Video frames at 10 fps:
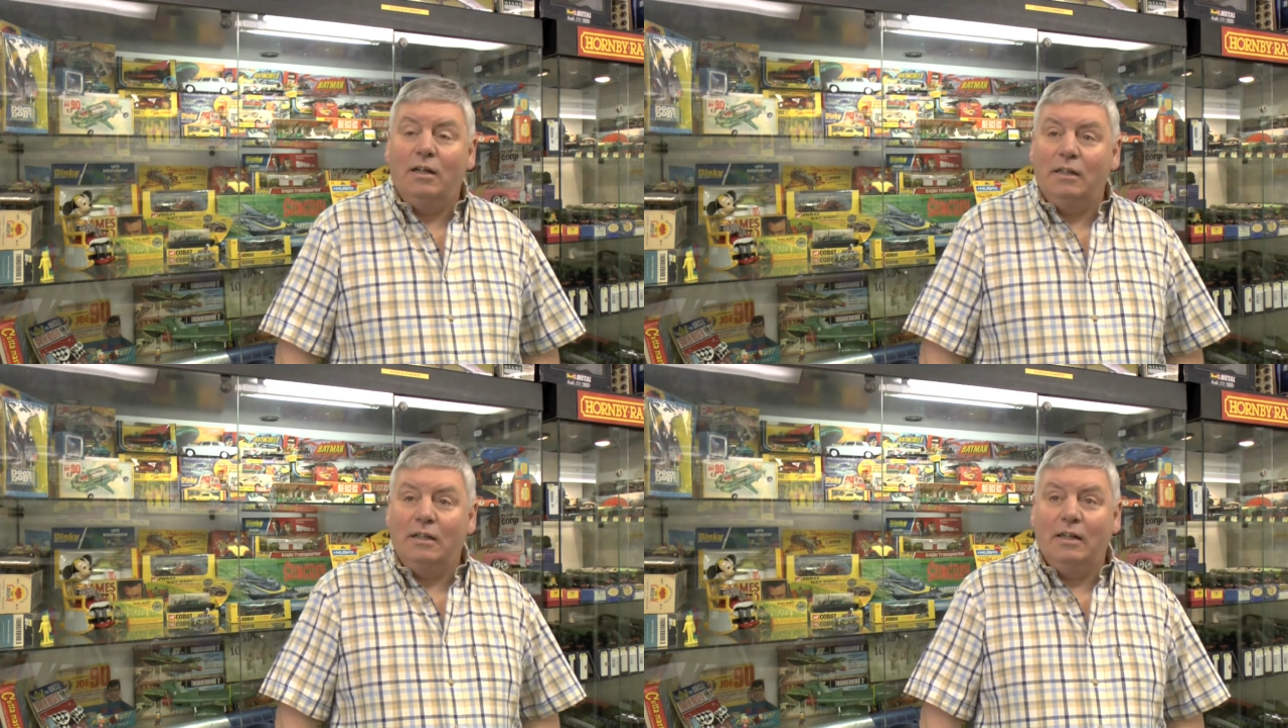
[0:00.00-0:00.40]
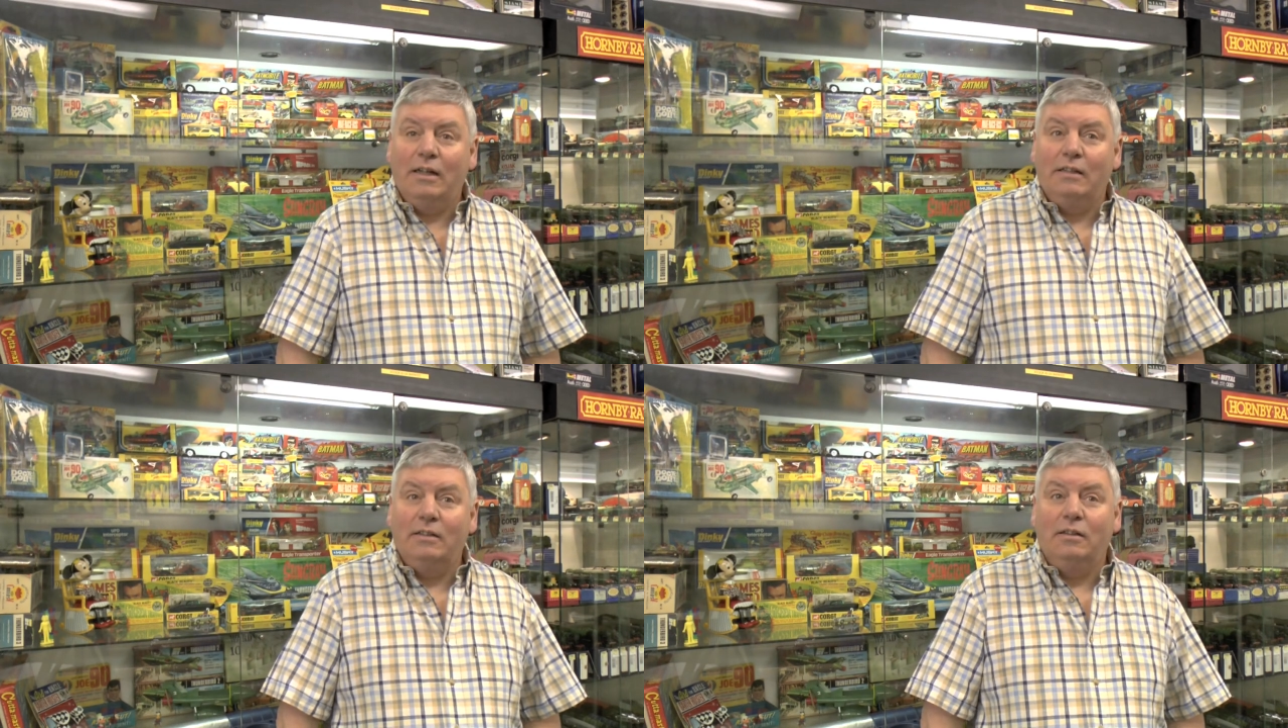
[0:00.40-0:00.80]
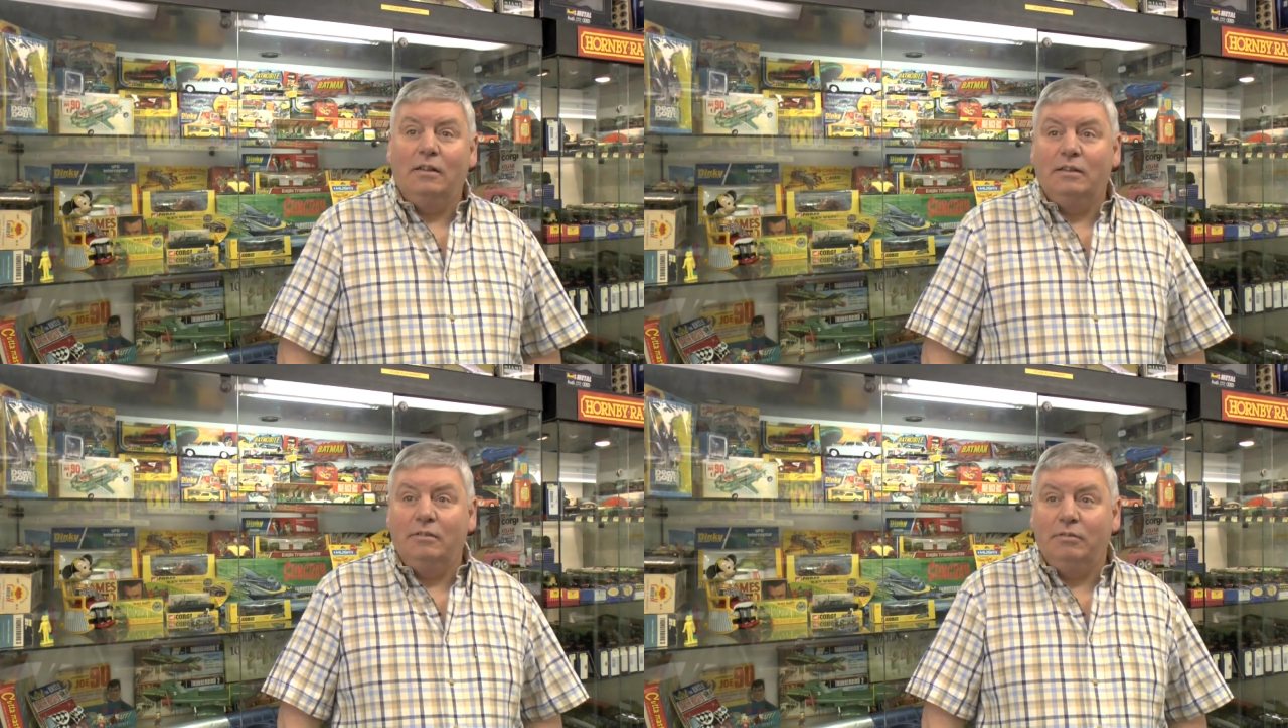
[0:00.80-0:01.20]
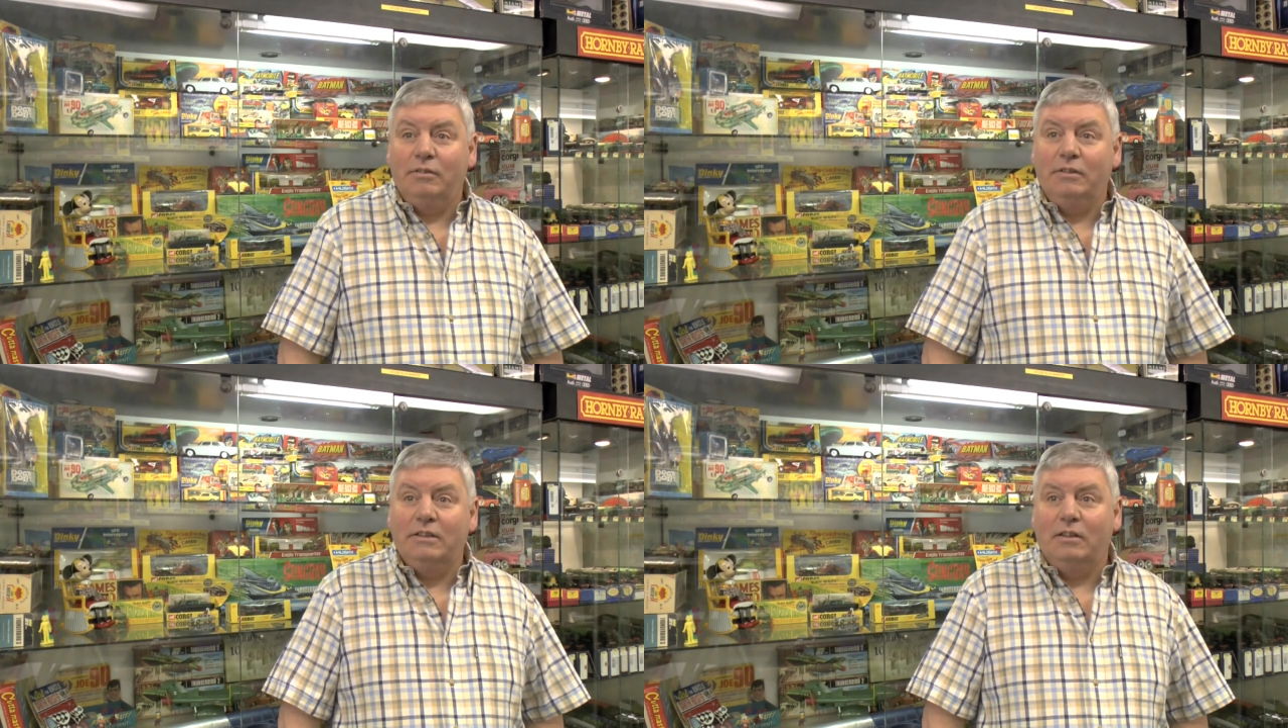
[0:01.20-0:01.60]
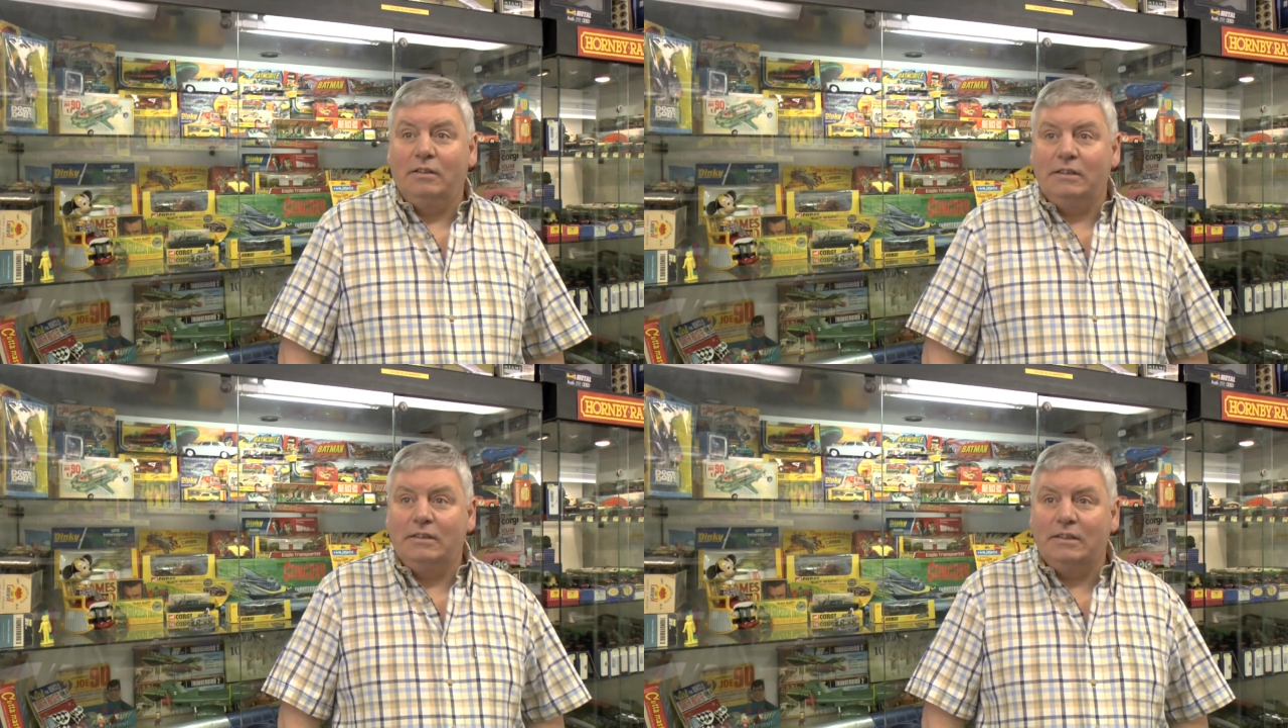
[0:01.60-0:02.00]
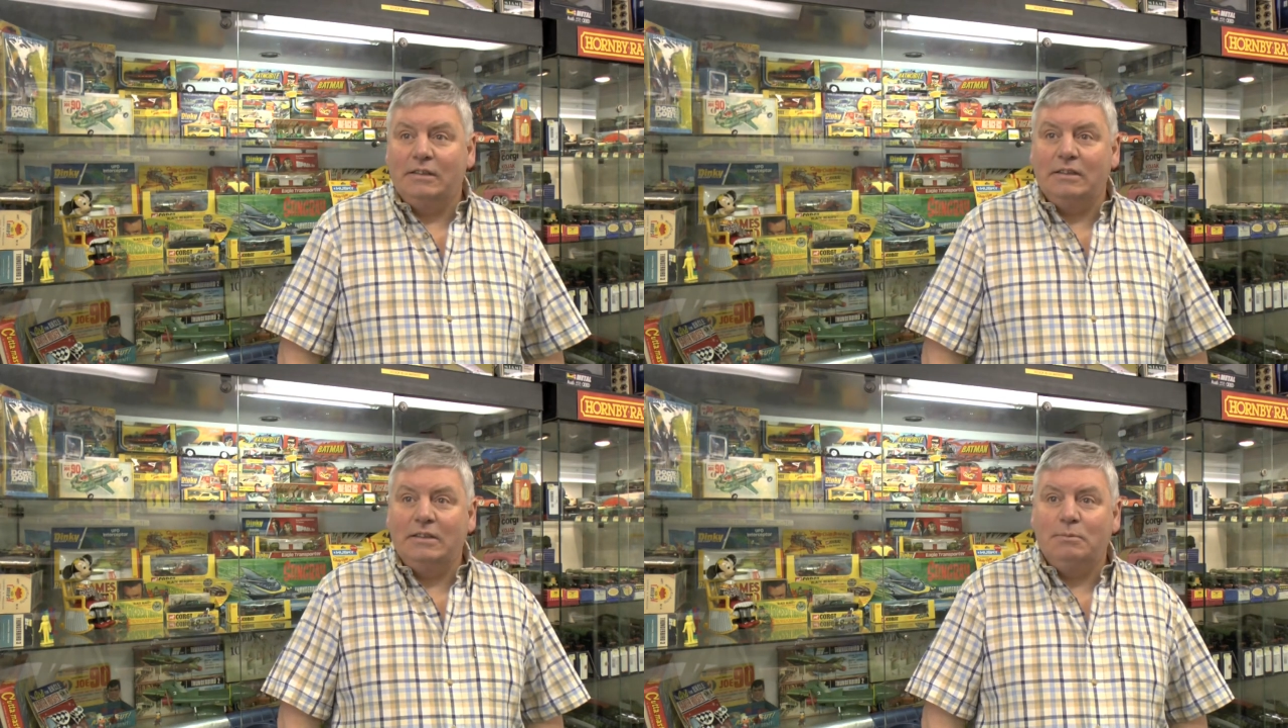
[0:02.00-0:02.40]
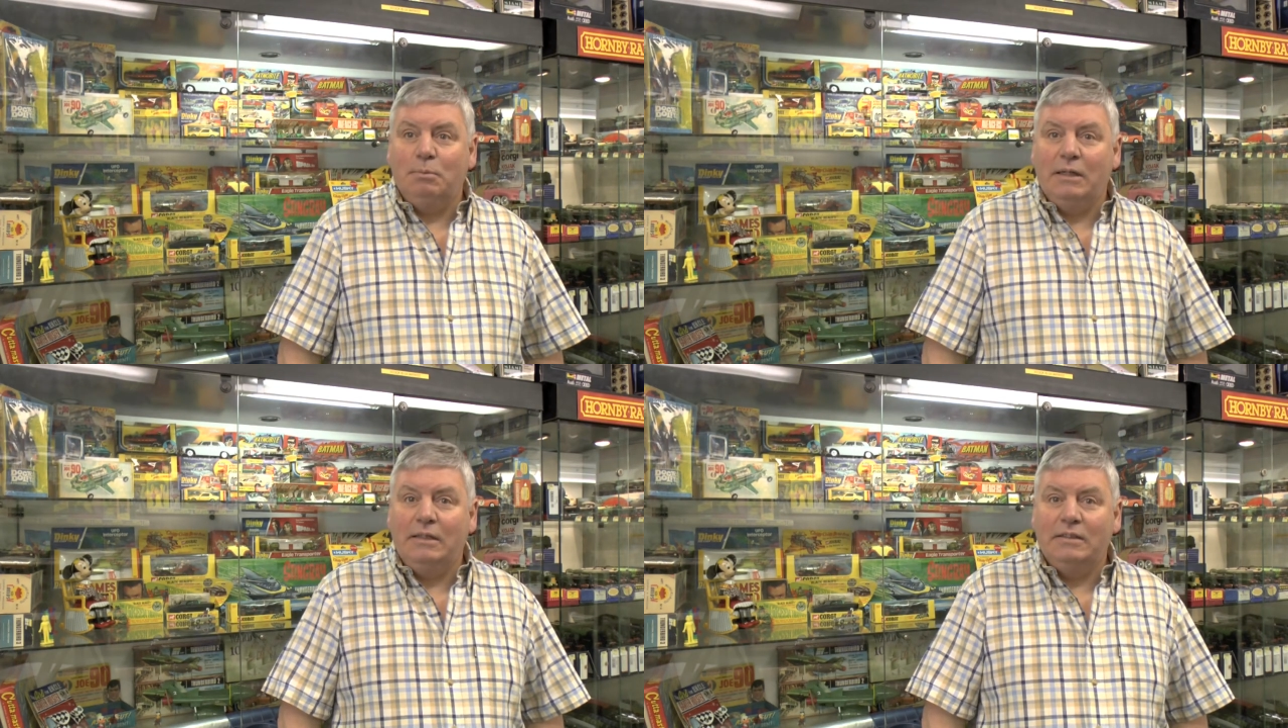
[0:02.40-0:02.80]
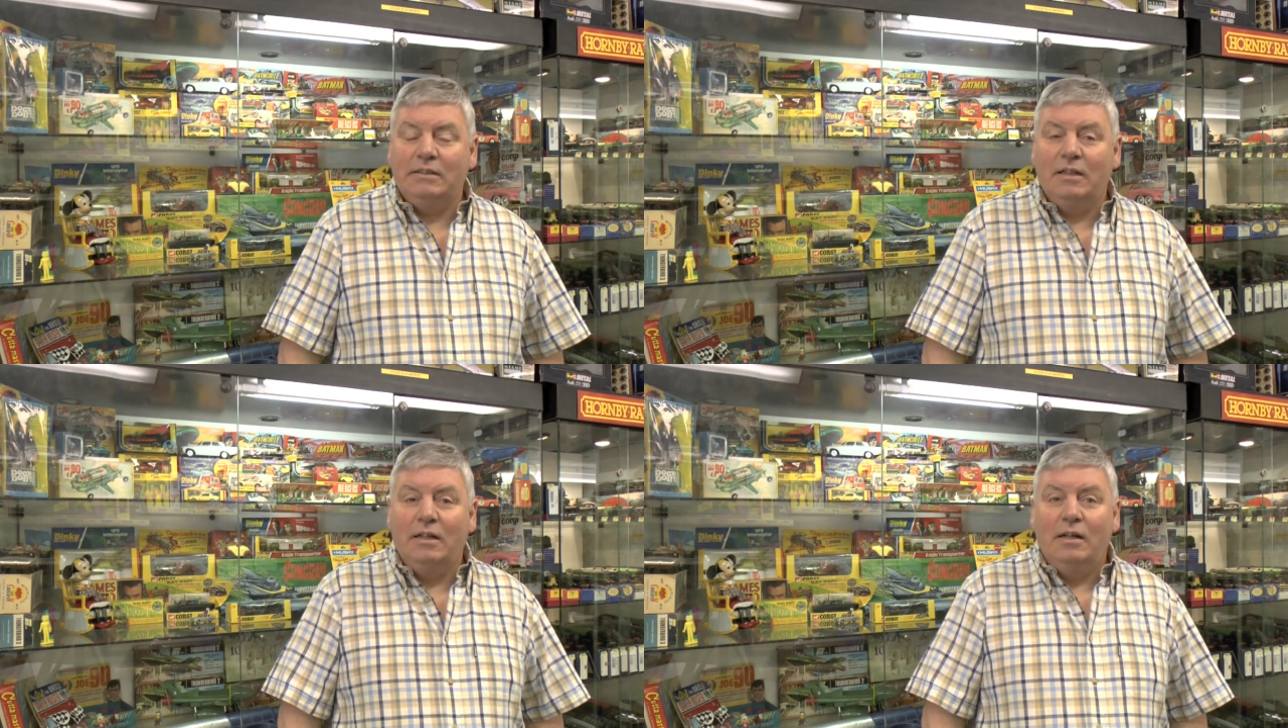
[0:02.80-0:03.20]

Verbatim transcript: I collect 1950s, 1960s